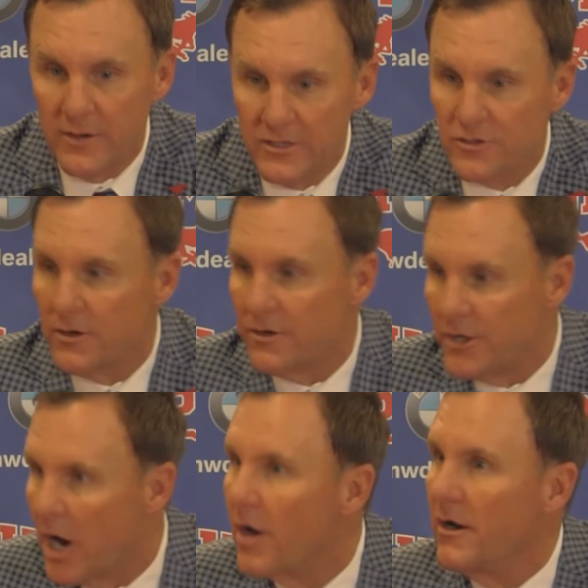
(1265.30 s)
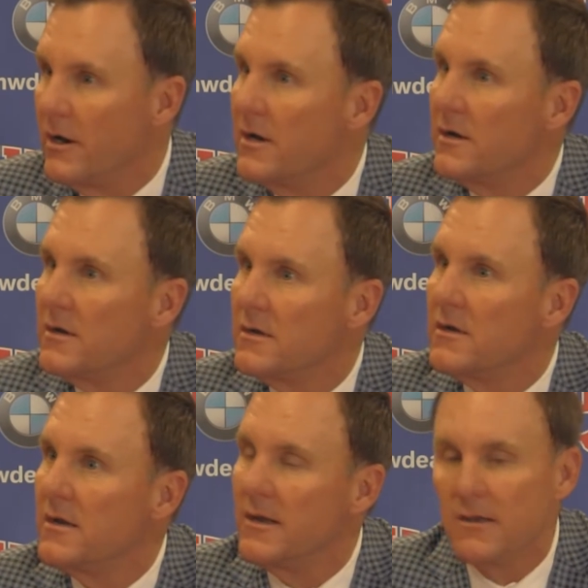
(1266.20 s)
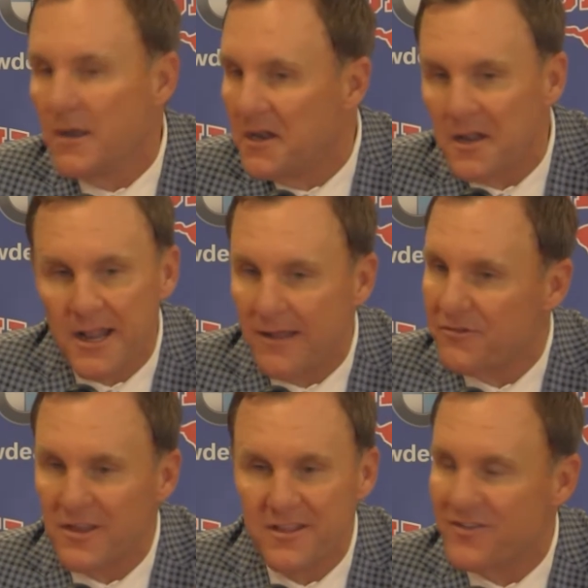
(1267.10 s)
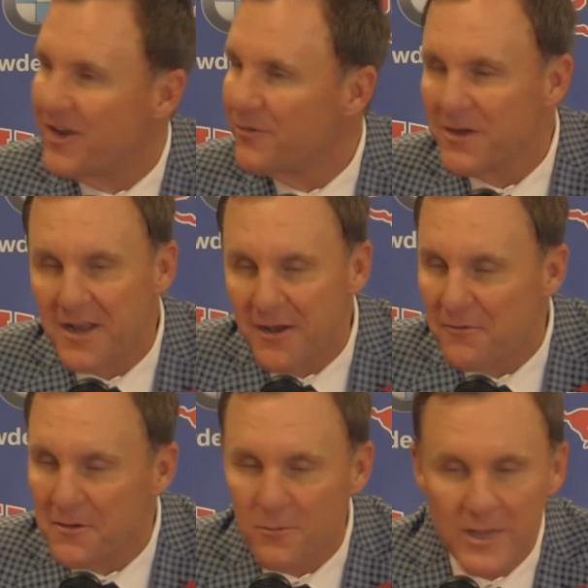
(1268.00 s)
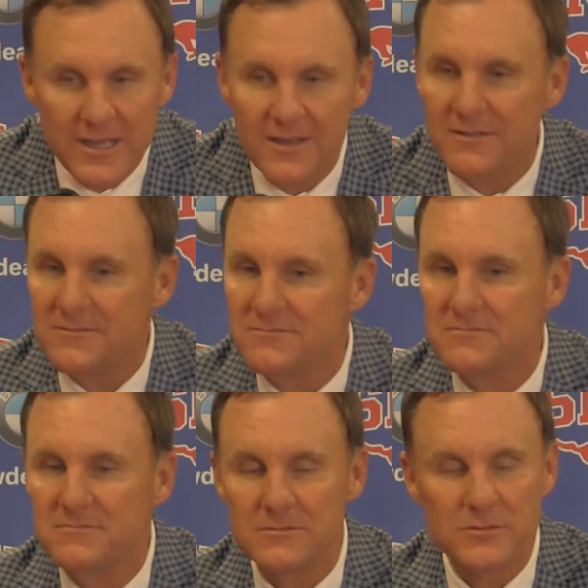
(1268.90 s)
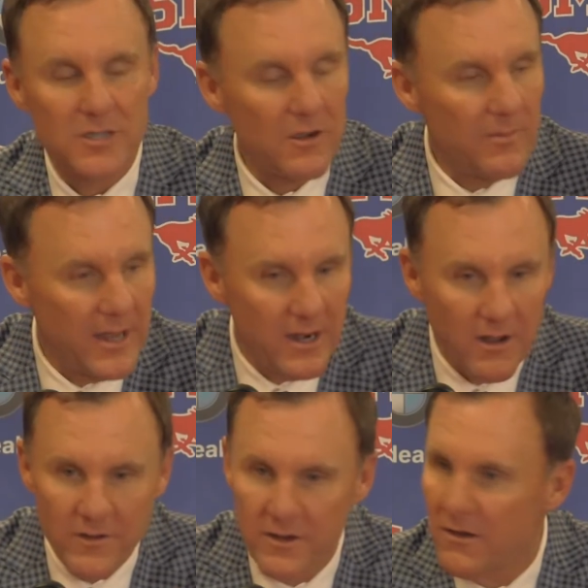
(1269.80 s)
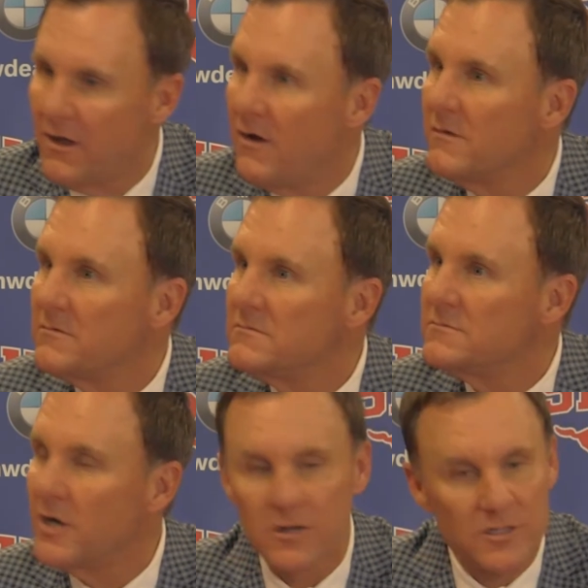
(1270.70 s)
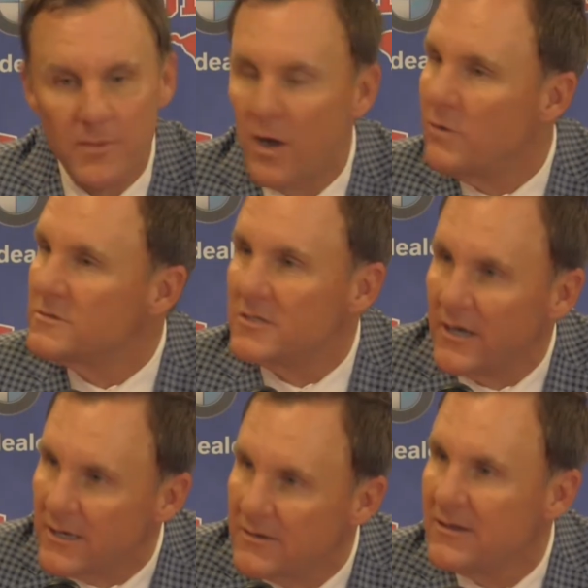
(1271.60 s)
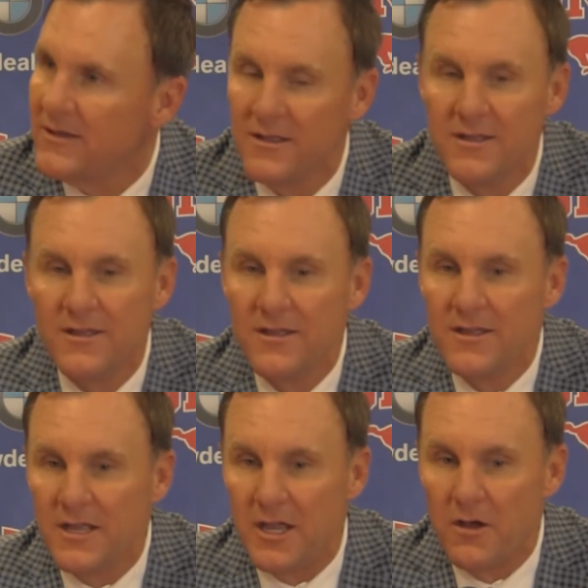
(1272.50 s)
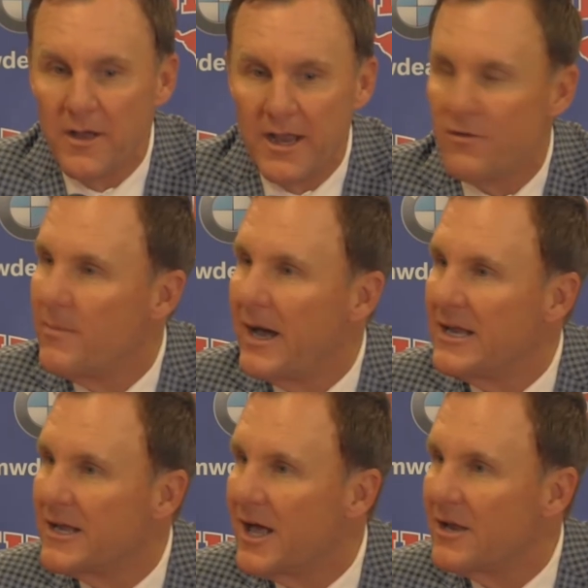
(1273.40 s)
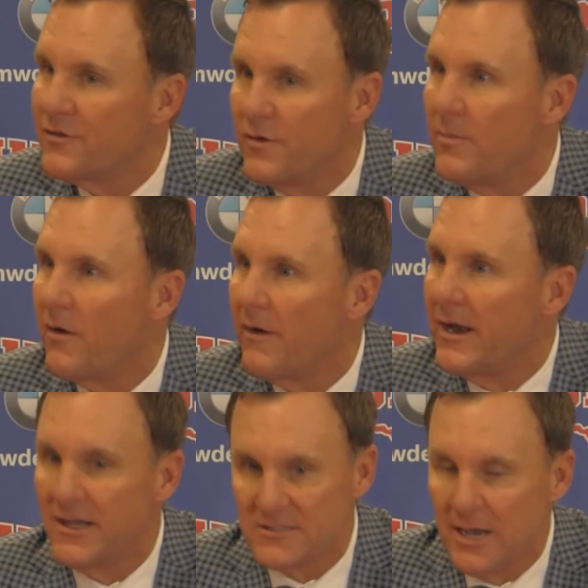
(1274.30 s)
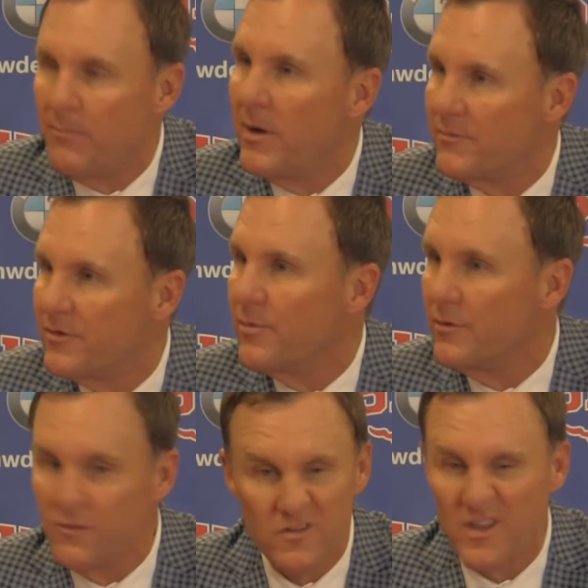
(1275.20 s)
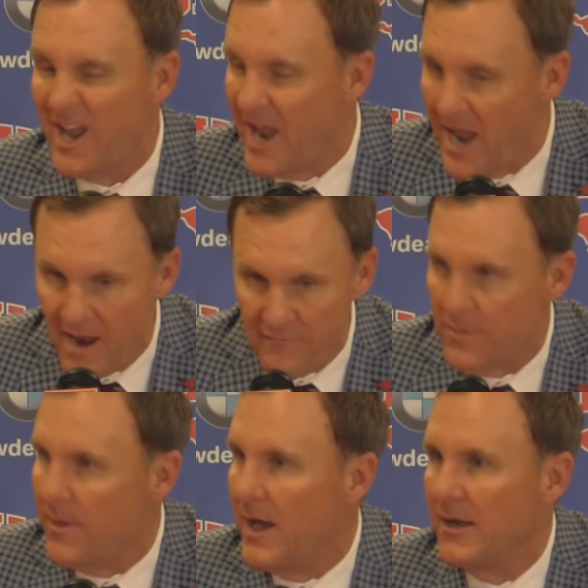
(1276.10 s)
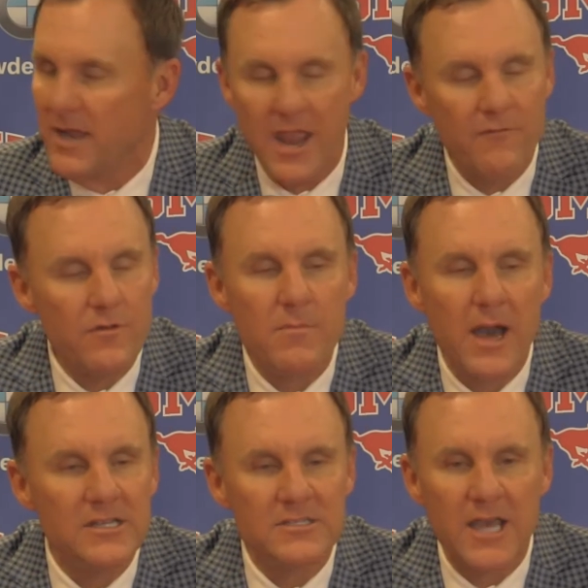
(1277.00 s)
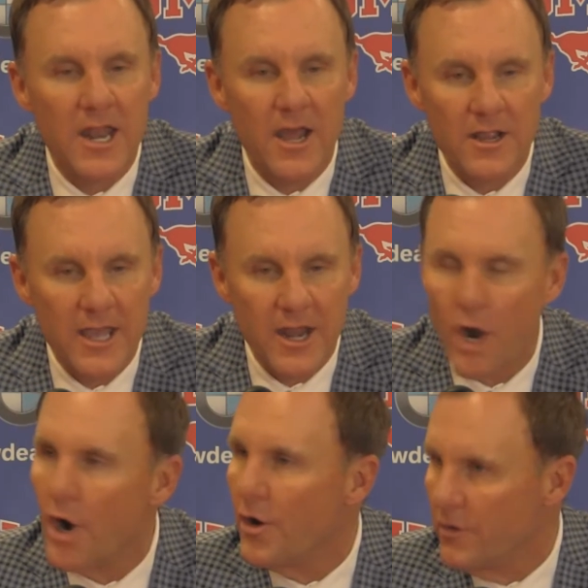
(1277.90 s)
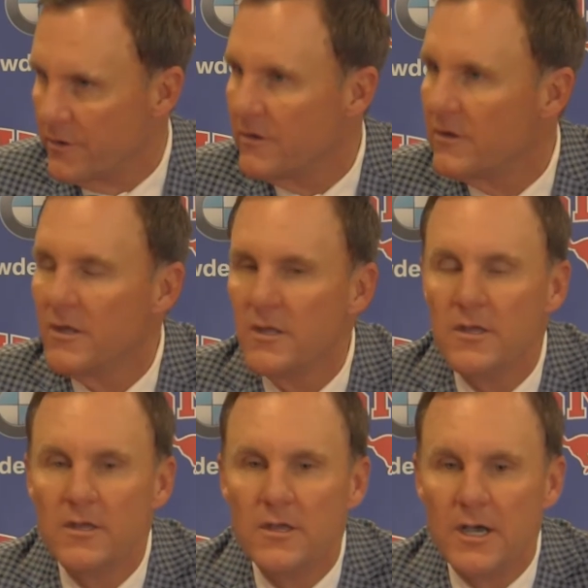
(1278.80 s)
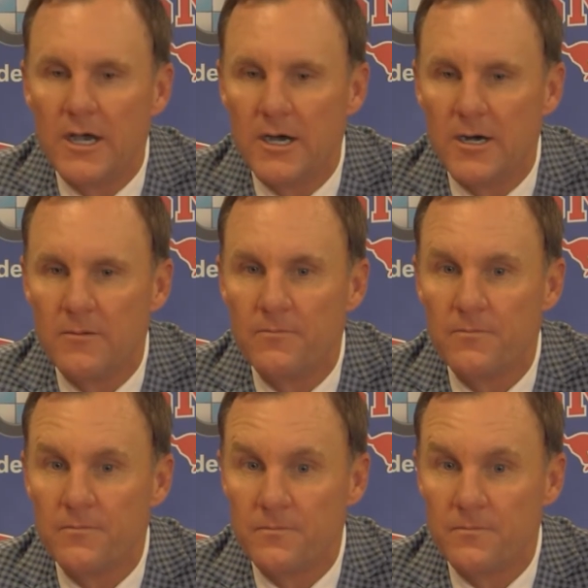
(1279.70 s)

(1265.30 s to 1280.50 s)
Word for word: injured or you hurt, and and, and I say this every every week, talk about it all year long. Talking to my own son, you know, everybody in college football right now has got bumps and bruises. Everybody, everybody's got a got a hurt. Um,